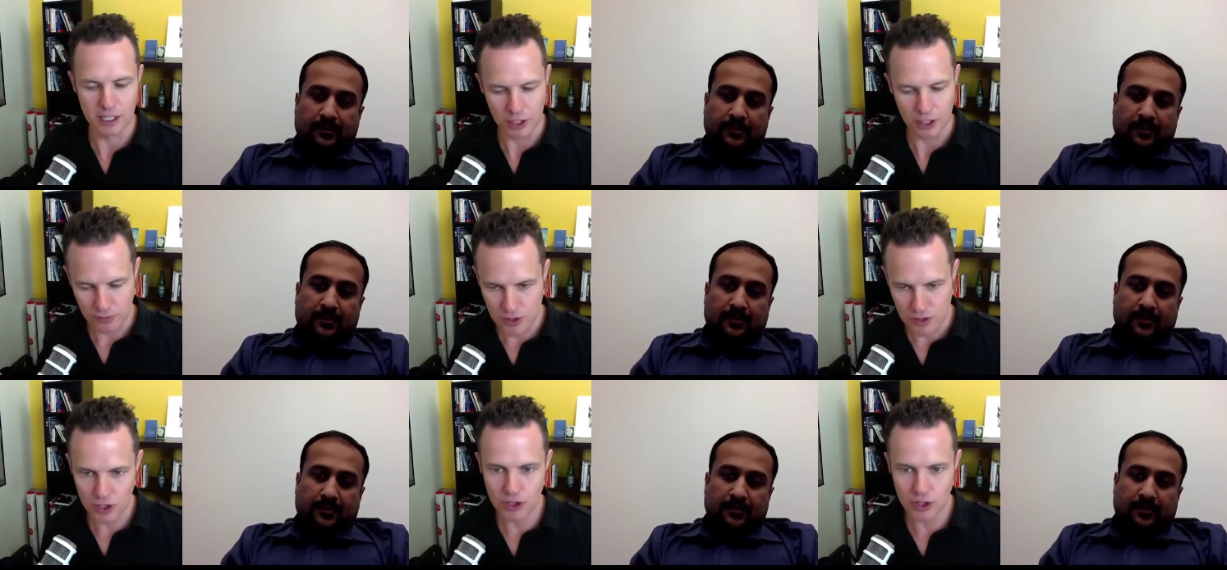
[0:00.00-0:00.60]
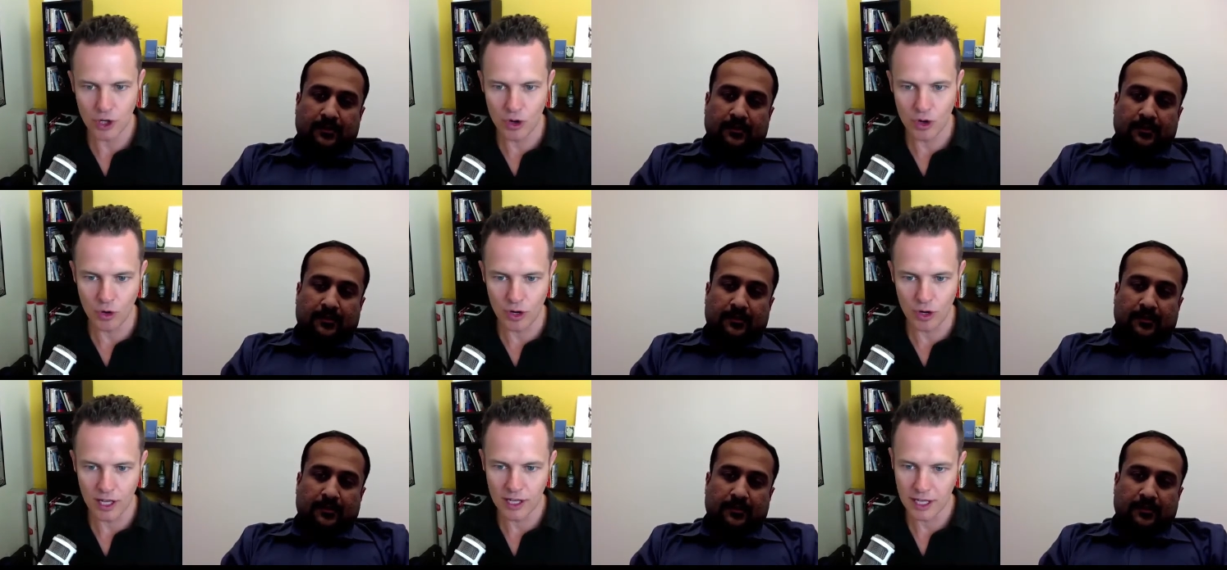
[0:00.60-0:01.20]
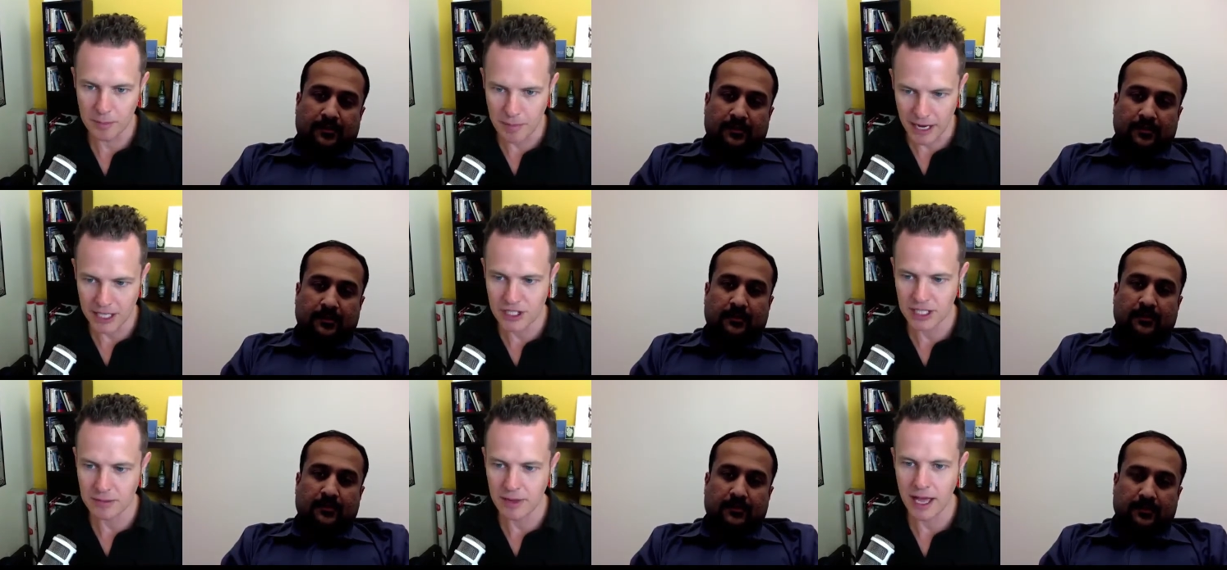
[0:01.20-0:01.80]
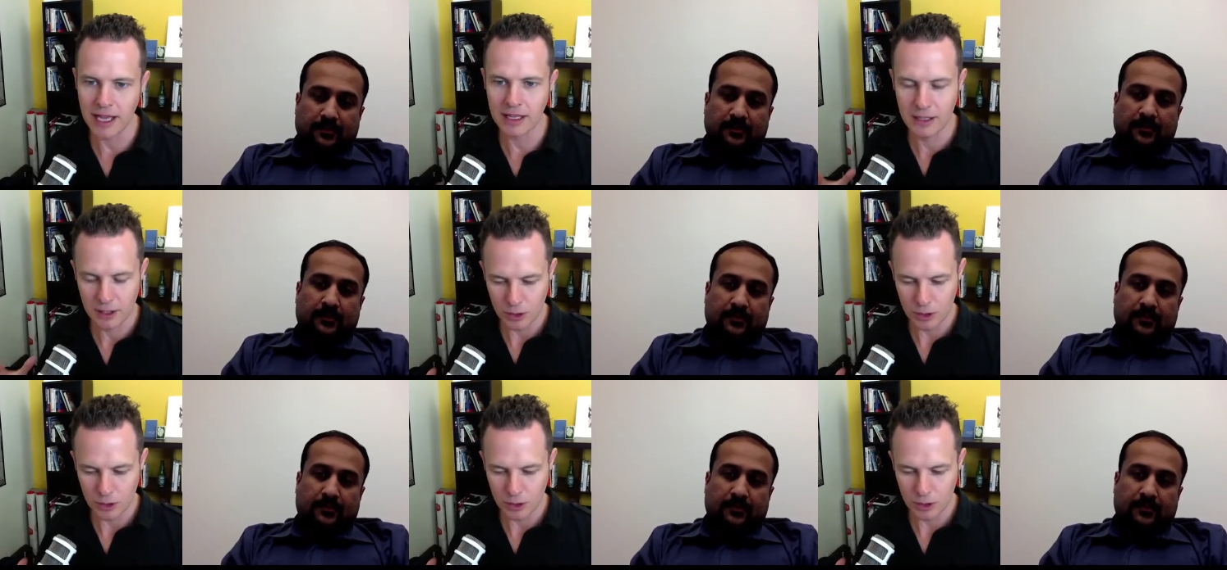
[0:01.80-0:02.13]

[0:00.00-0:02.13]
Speaker 1: You've turned a corner. You're punching back.